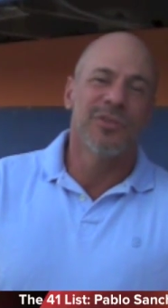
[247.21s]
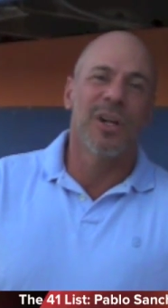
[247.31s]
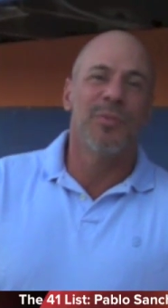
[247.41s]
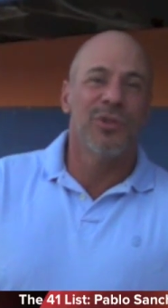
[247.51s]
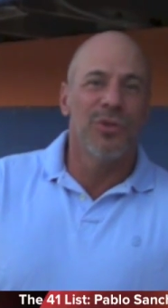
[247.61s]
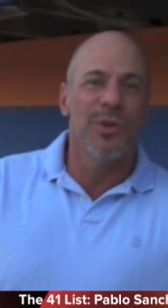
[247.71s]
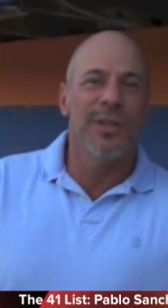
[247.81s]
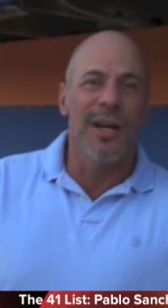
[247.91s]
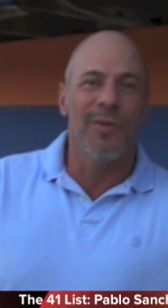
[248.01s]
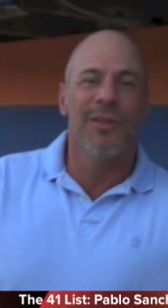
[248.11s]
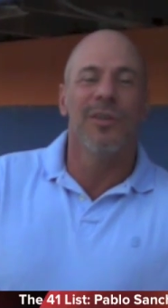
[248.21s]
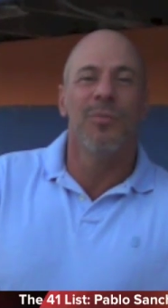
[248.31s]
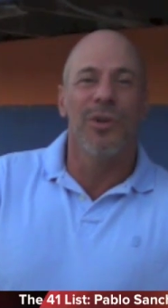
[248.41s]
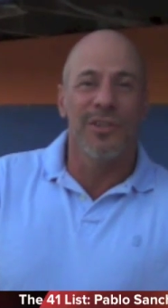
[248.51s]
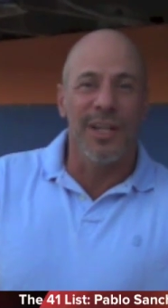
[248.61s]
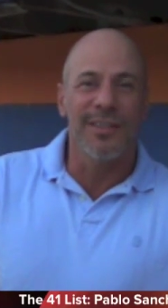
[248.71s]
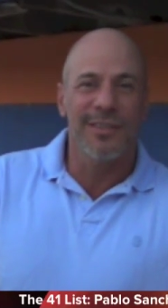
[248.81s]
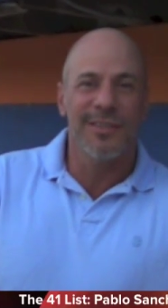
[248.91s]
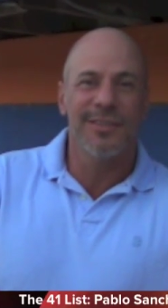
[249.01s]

start pursuing that with a little more zest.